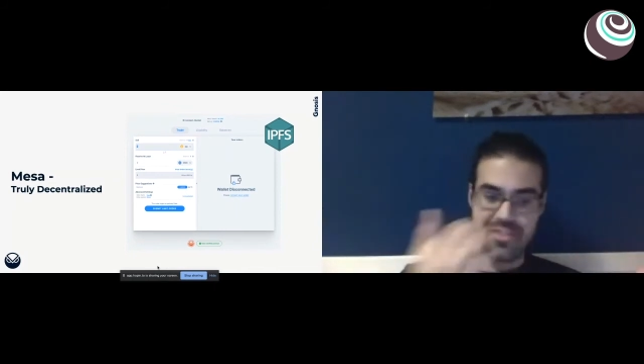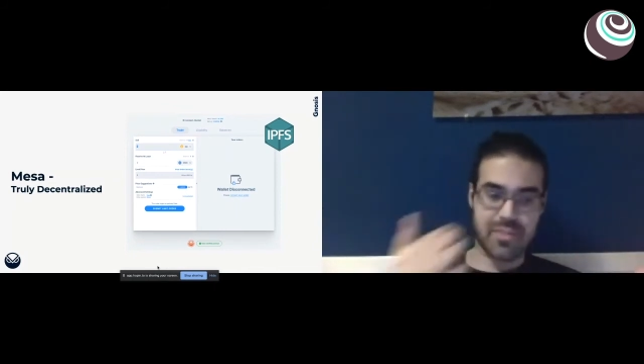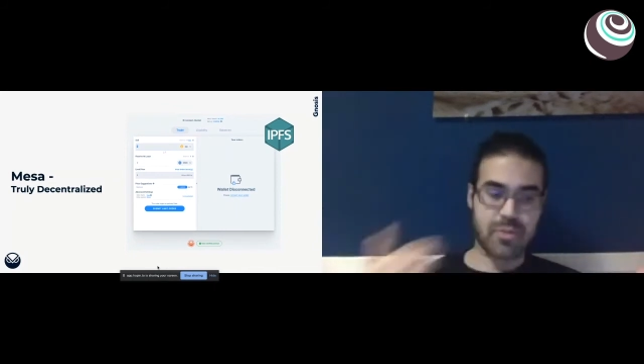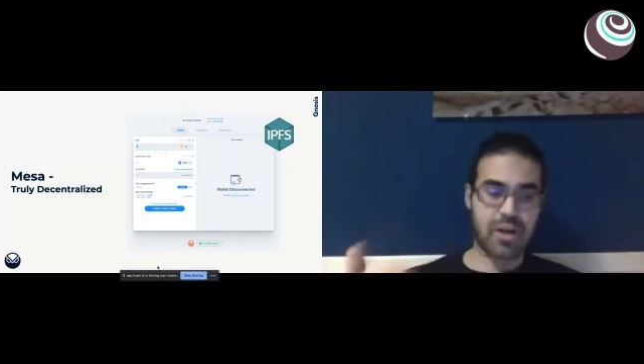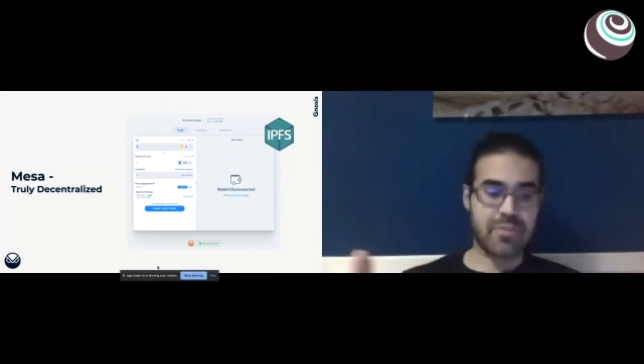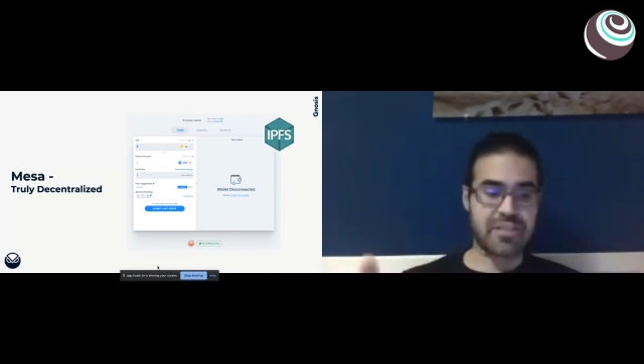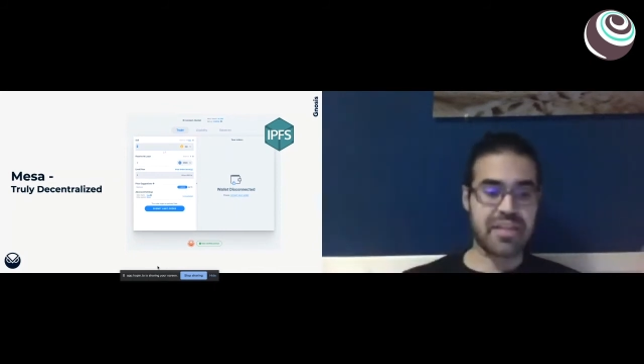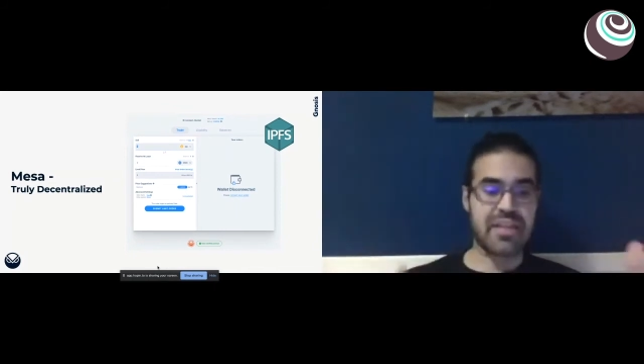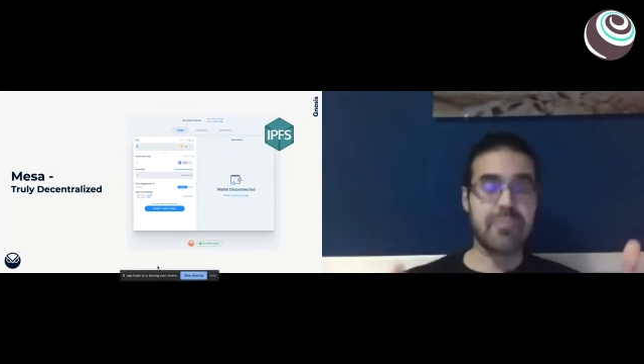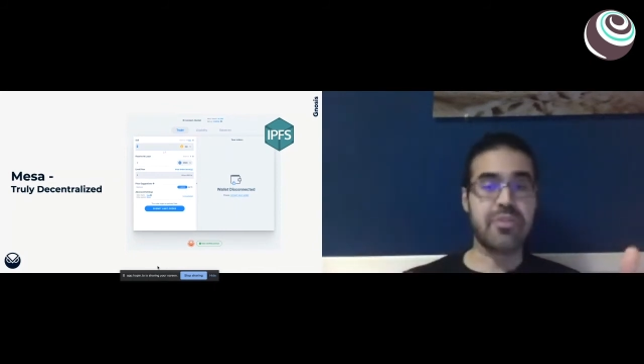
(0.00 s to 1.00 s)
the problem is
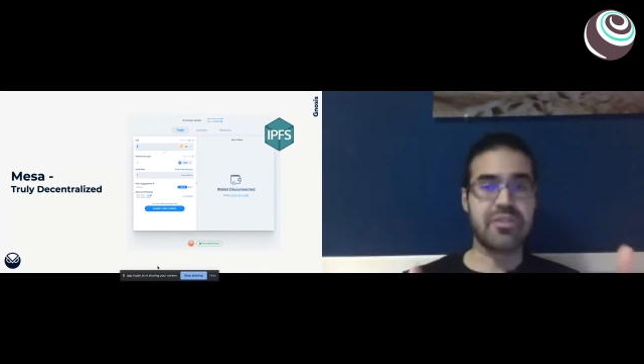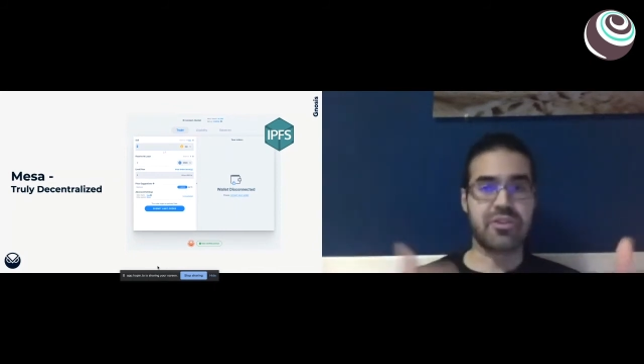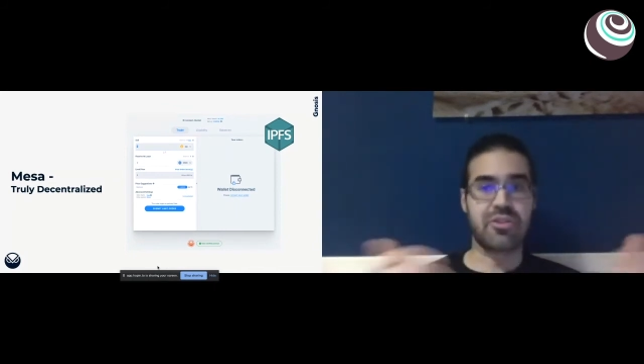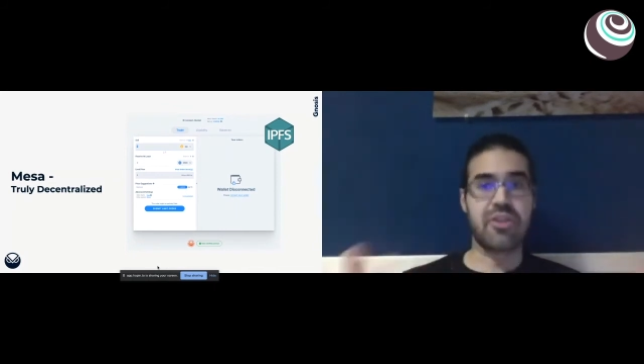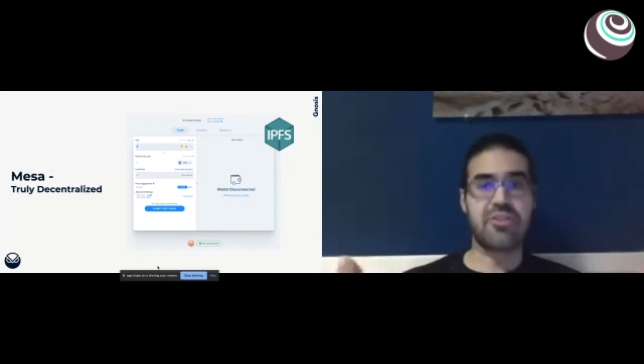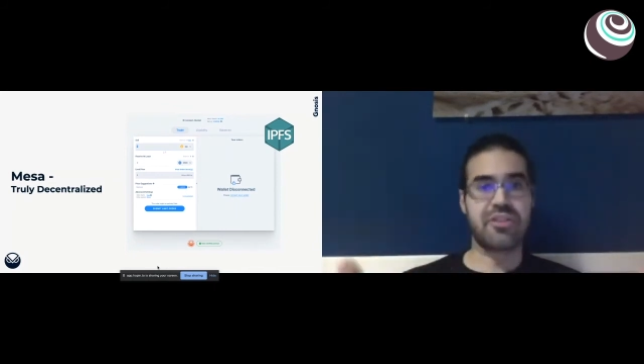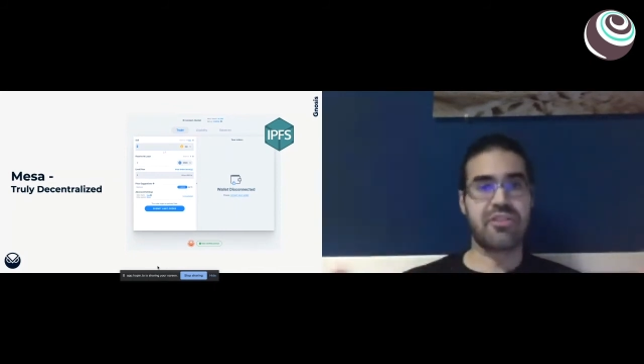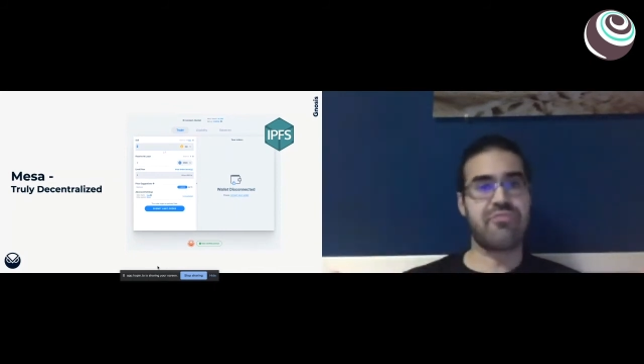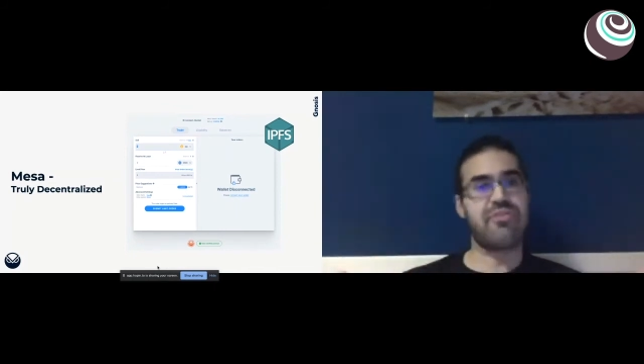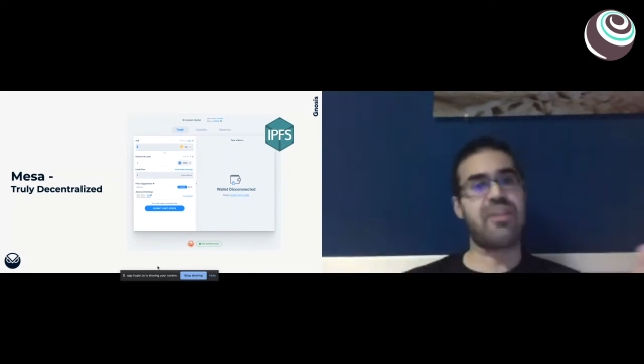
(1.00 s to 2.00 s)
that inputs are large
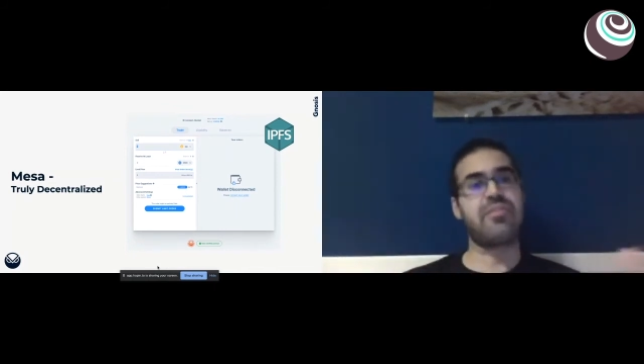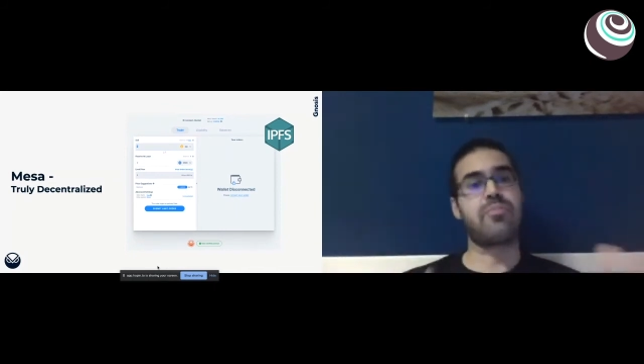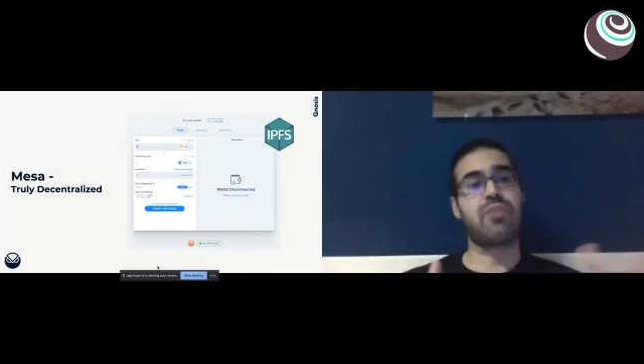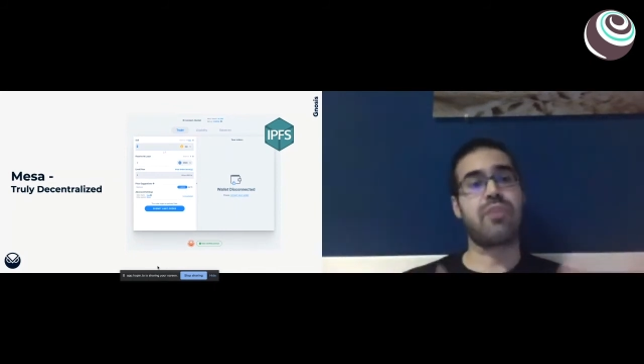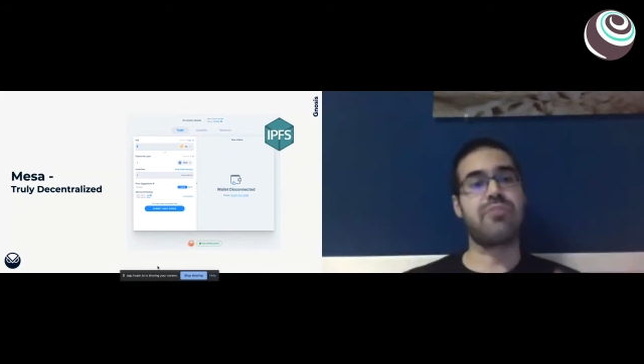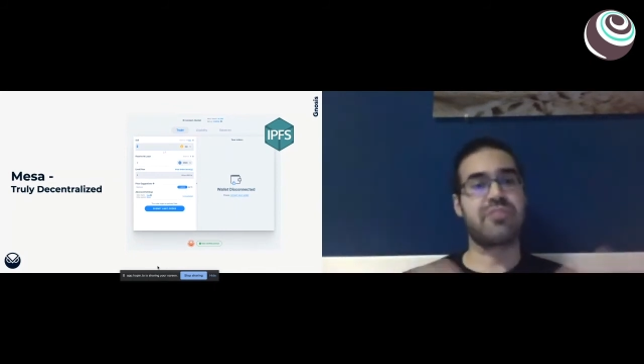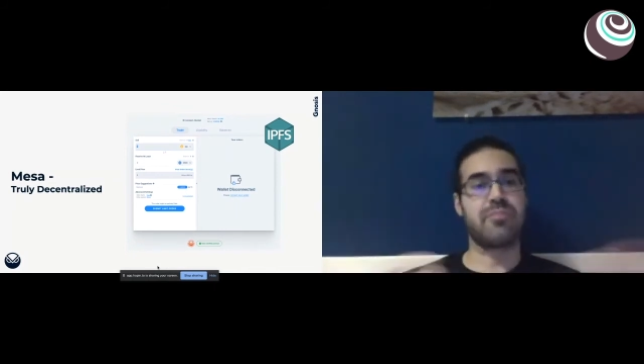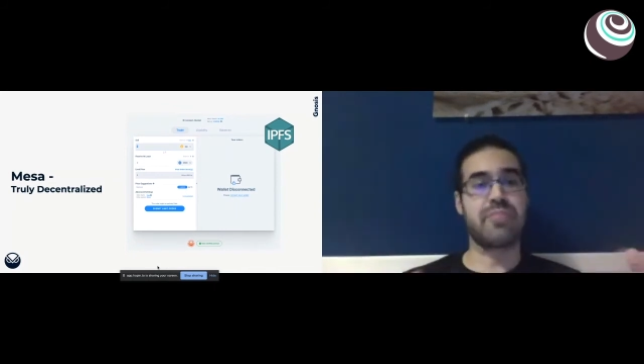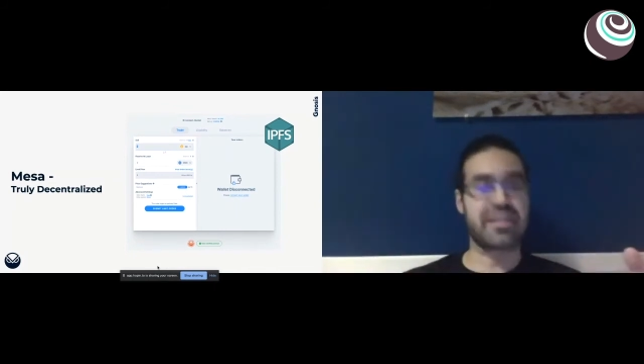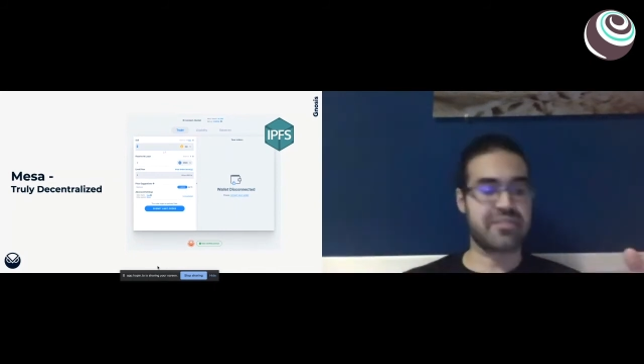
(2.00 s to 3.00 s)
enough and the problem is
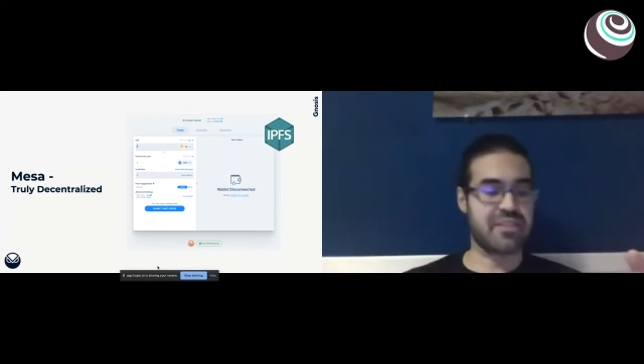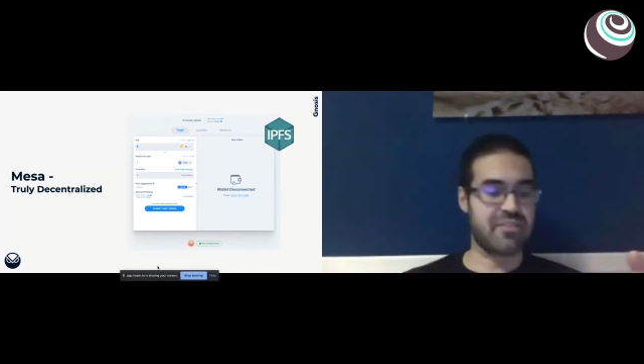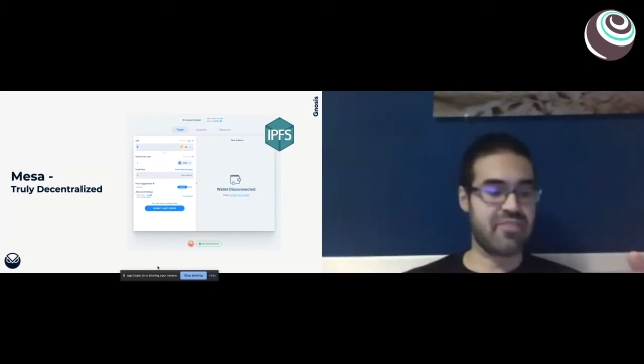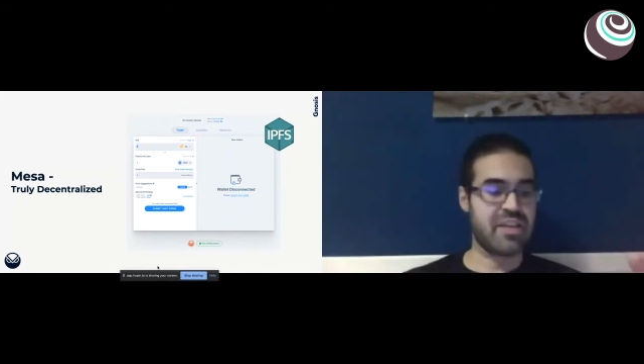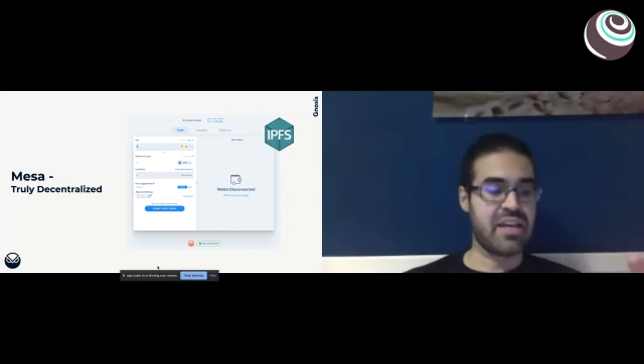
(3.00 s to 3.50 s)
complex enough